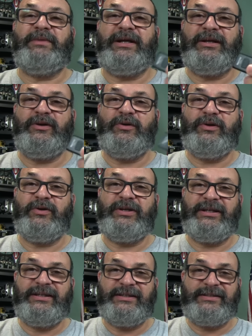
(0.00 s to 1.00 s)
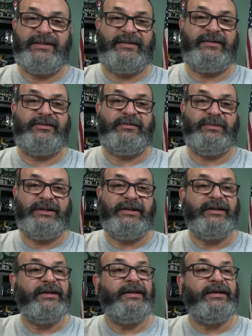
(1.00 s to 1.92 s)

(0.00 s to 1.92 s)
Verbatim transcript: I'm letting you know they did send it to me.